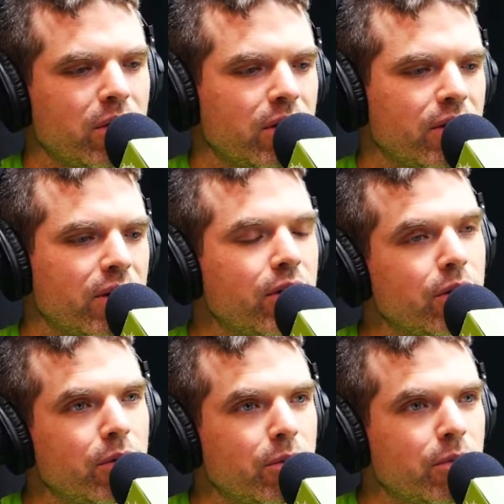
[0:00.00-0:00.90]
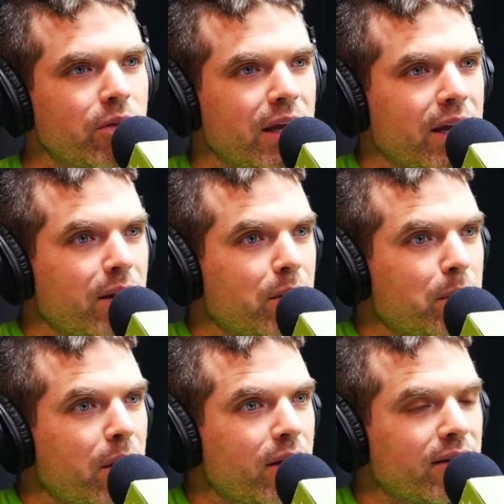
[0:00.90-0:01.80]
the news and
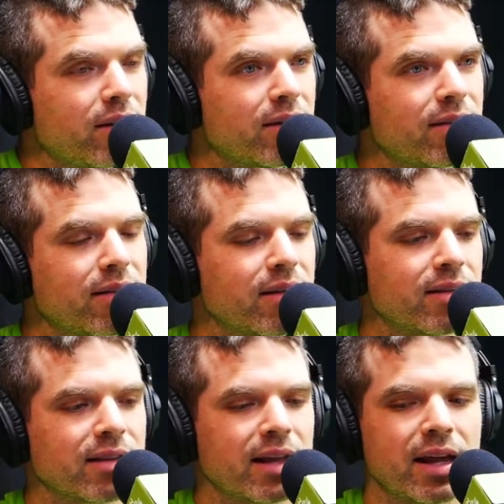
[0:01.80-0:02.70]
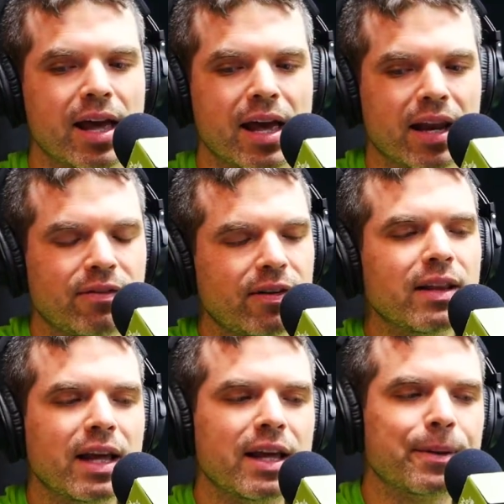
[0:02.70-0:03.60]
politics and things like that, and I feel
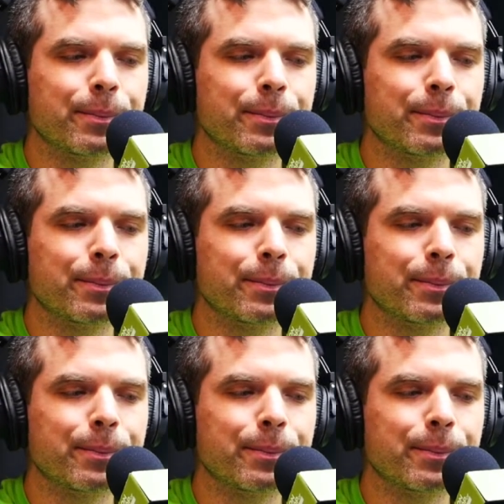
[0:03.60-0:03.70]
like,